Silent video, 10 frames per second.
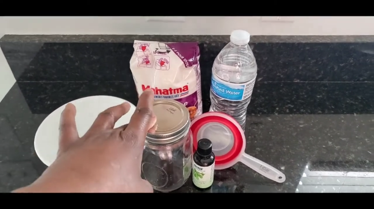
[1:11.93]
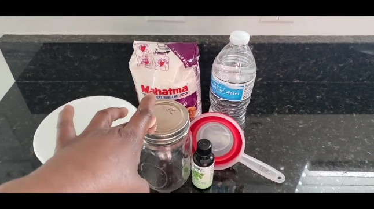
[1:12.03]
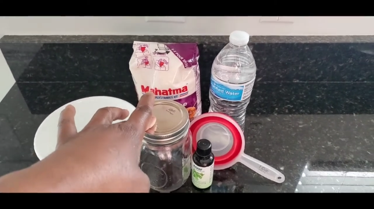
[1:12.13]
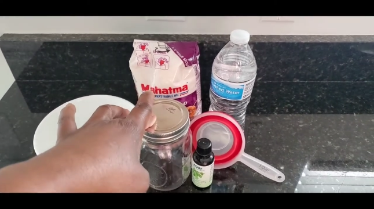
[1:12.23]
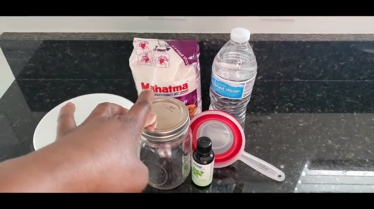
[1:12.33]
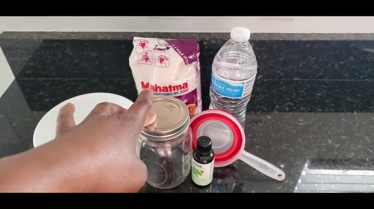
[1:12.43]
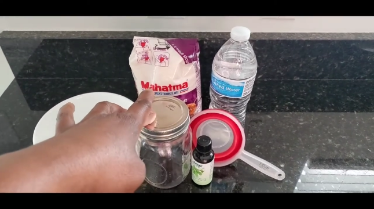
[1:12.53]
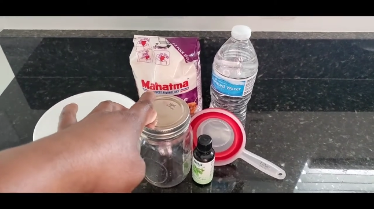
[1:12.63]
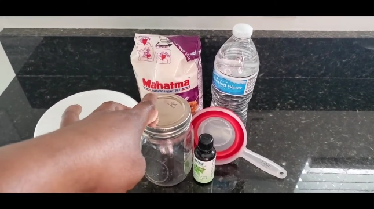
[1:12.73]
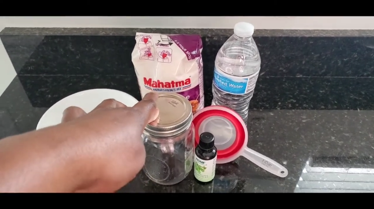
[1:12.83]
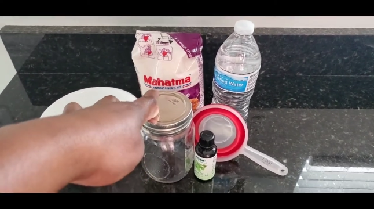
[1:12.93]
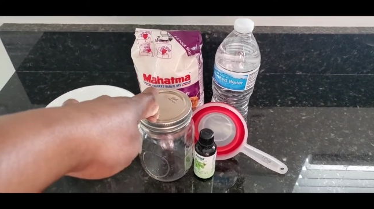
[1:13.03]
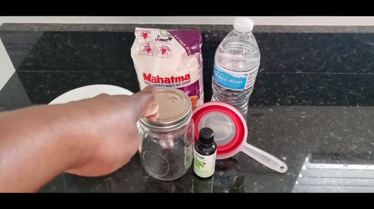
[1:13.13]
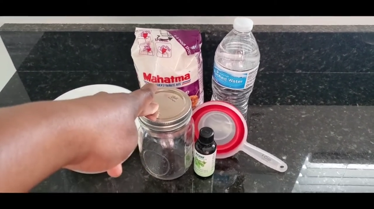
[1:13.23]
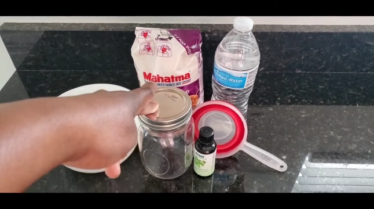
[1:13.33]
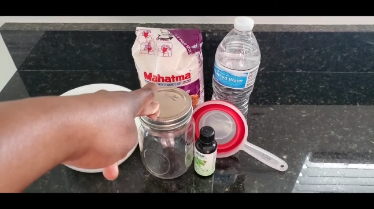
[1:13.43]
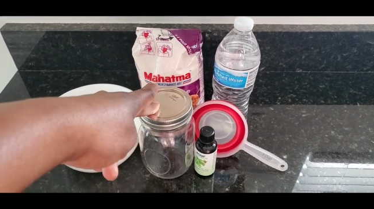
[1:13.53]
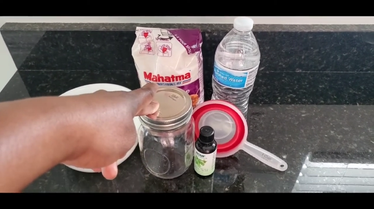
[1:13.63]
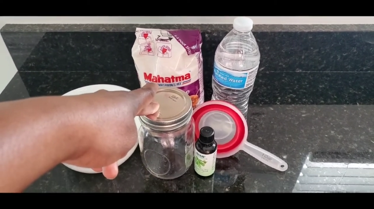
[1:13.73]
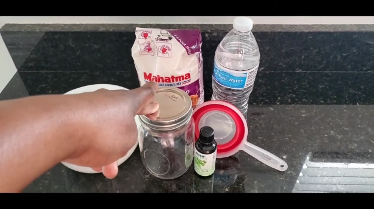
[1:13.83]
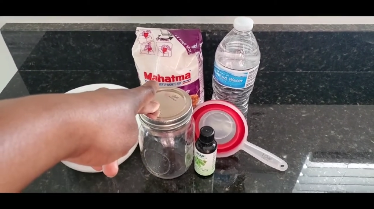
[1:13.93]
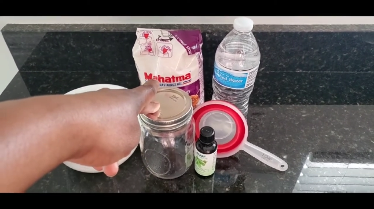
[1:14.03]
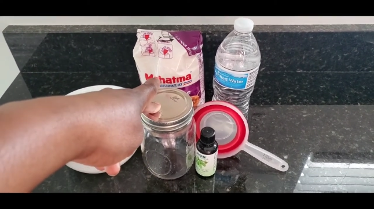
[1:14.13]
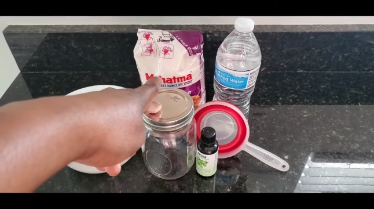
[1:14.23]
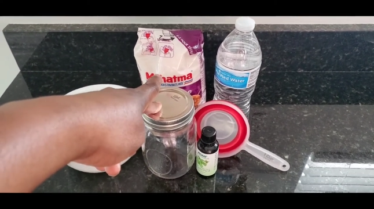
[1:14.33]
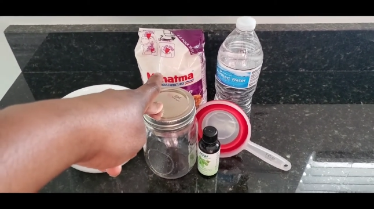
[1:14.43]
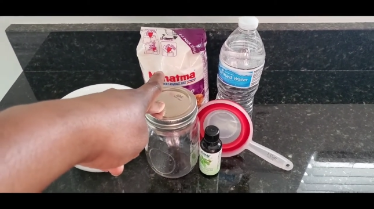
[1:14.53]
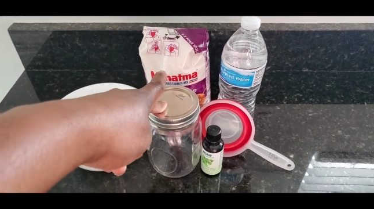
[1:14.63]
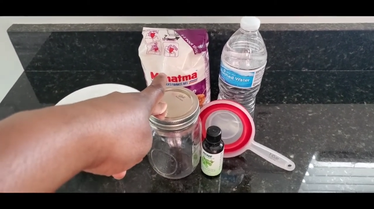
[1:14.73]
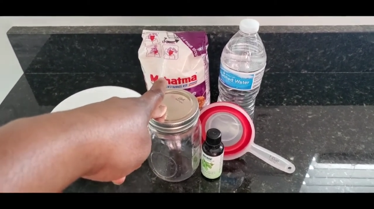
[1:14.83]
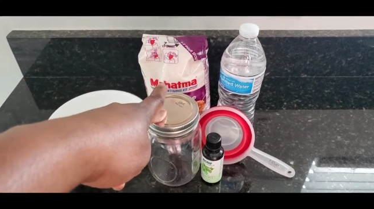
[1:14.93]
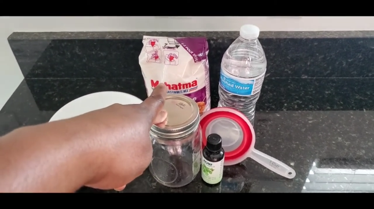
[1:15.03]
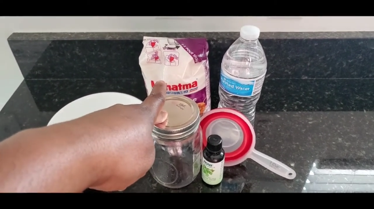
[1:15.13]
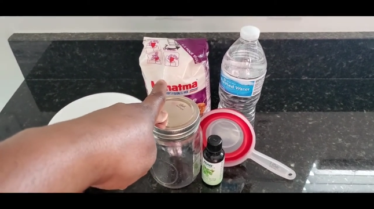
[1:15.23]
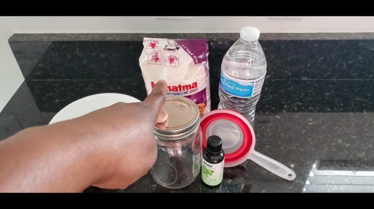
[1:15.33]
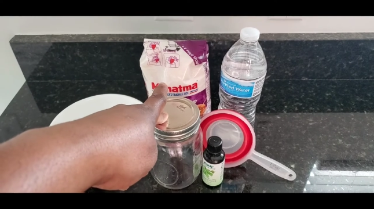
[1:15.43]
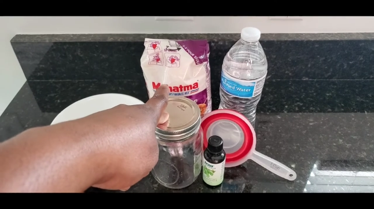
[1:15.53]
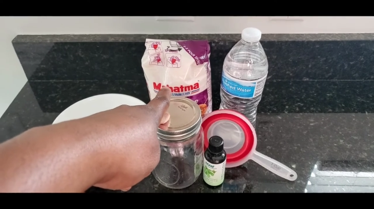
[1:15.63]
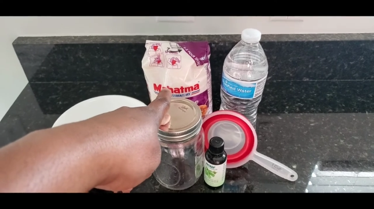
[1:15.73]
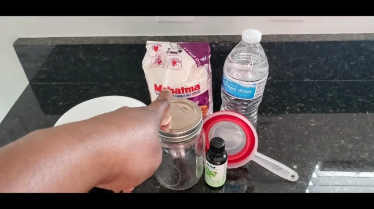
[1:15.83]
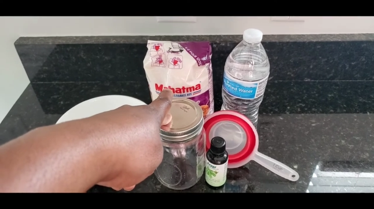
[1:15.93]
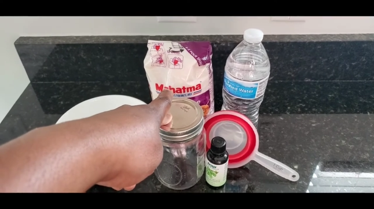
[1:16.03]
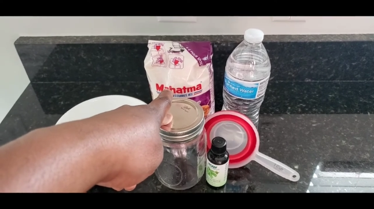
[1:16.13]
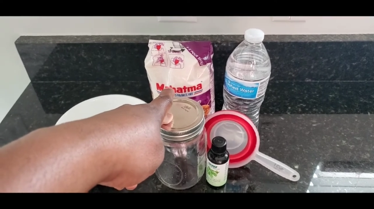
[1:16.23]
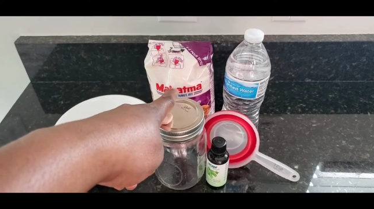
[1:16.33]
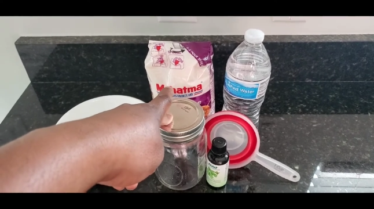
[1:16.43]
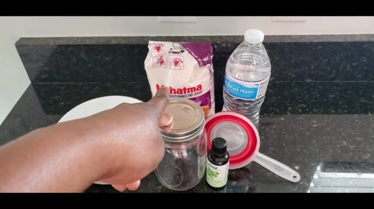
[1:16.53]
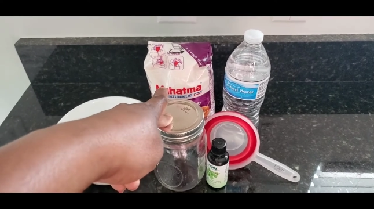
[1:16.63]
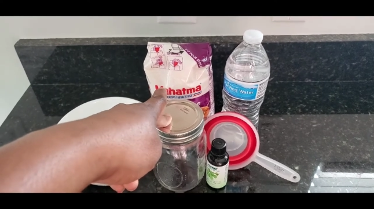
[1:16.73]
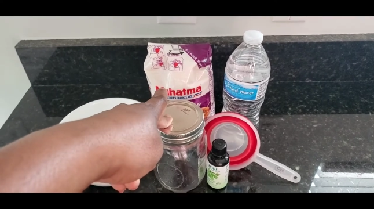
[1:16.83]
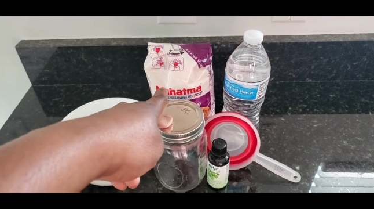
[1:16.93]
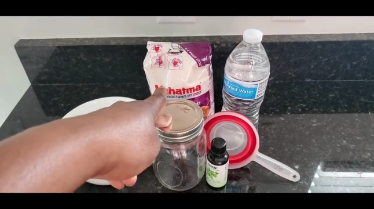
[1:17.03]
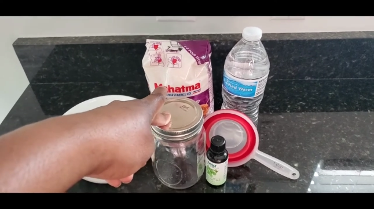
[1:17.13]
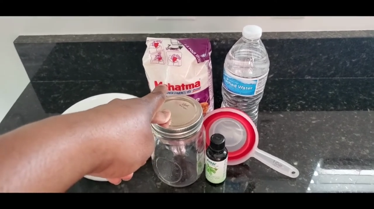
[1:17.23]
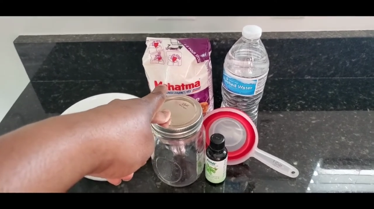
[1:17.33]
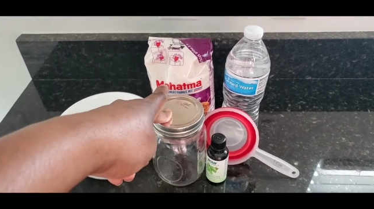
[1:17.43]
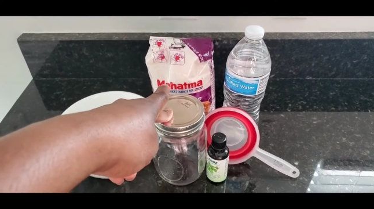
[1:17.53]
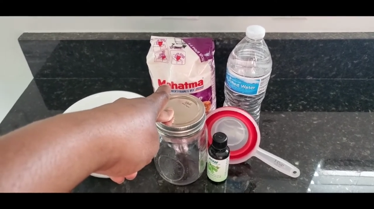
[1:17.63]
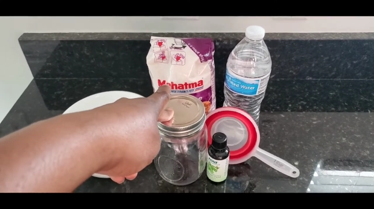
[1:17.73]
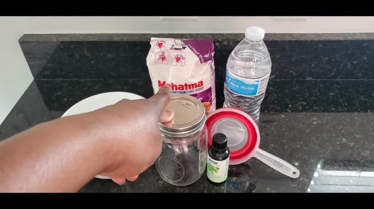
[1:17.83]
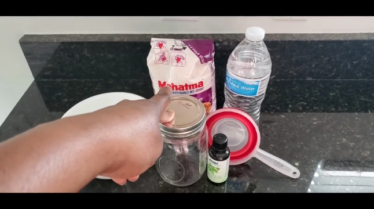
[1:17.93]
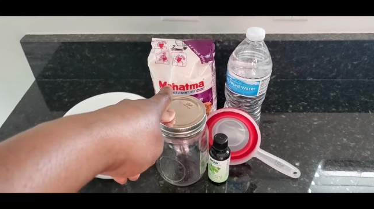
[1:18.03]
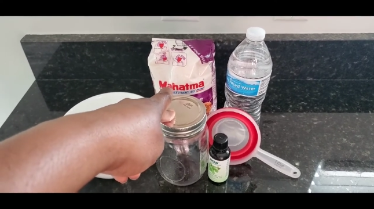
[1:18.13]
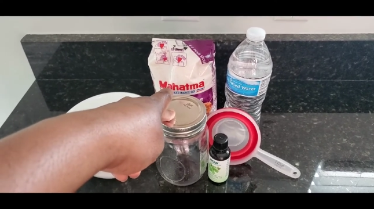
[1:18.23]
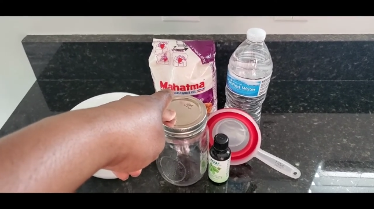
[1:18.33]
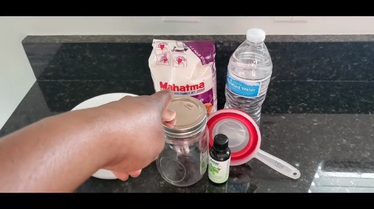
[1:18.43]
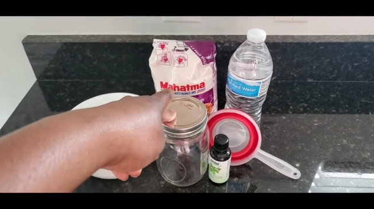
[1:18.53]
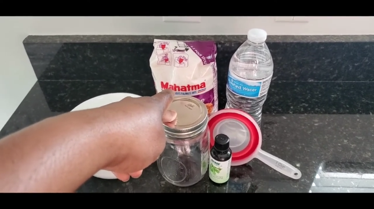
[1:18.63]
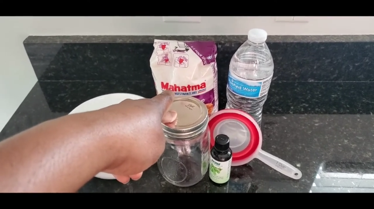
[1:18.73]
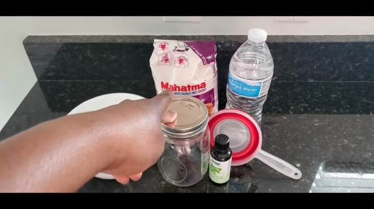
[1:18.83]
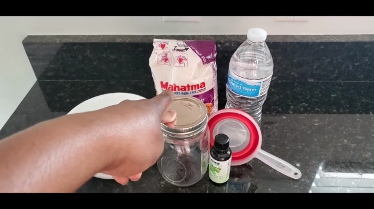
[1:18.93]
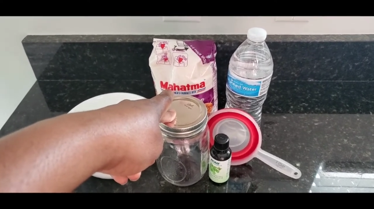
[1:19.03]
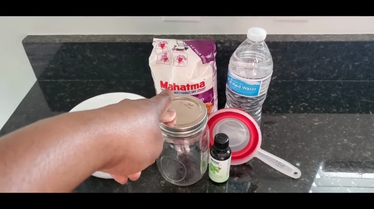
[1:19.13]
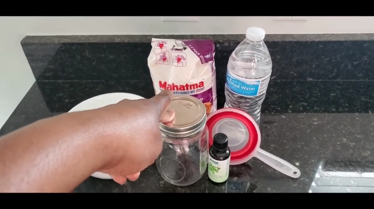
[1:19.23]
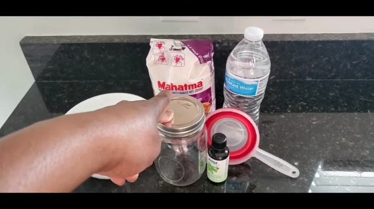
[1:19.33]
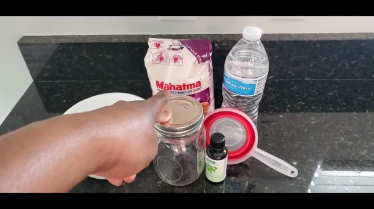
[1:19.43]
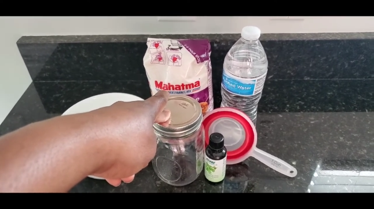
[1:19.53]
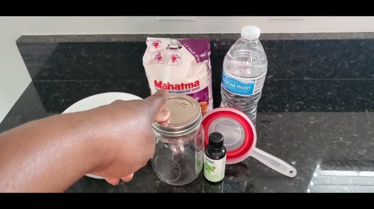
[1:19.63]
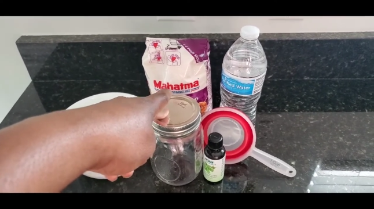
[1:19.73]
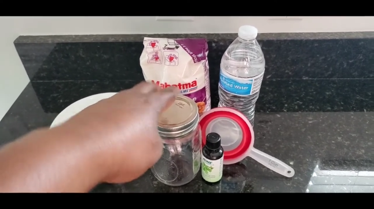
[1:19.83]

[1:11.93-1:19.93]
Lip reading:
No face is visible, so there are no lips to read.